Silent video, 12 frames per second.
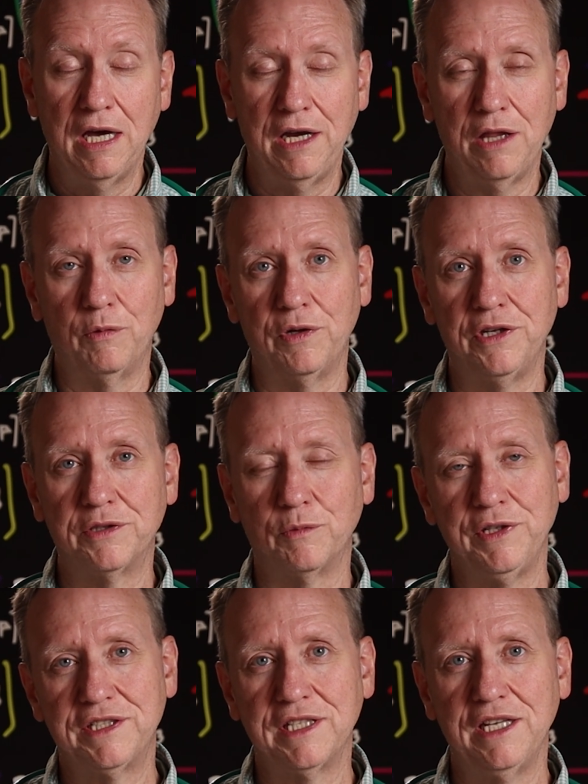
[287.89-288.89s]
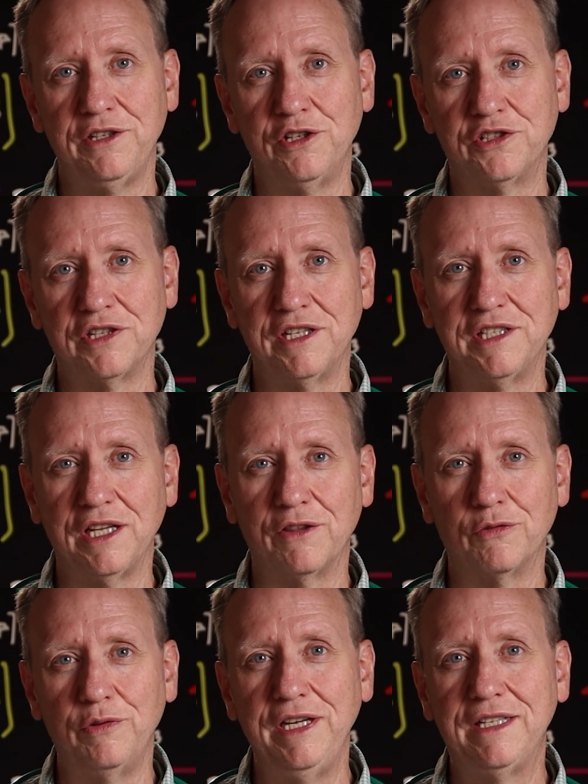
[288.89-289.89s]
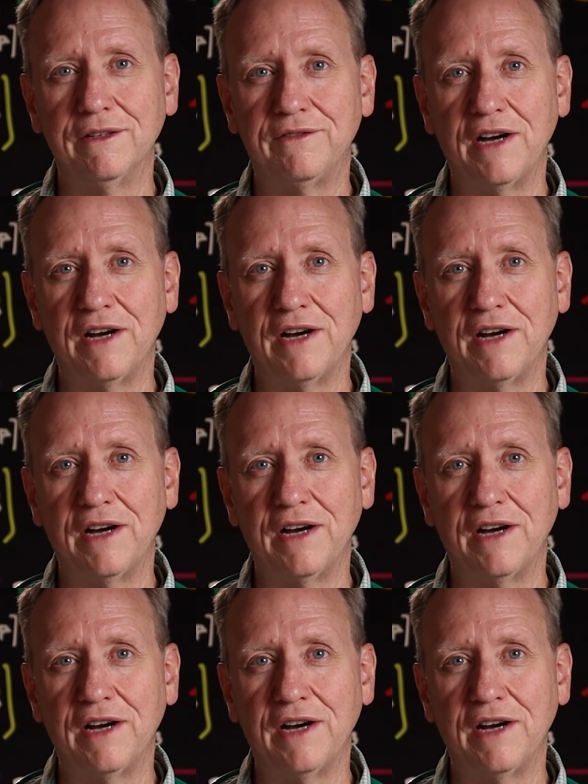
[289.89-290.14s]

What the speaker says: In other words, we said you're shunting 3 to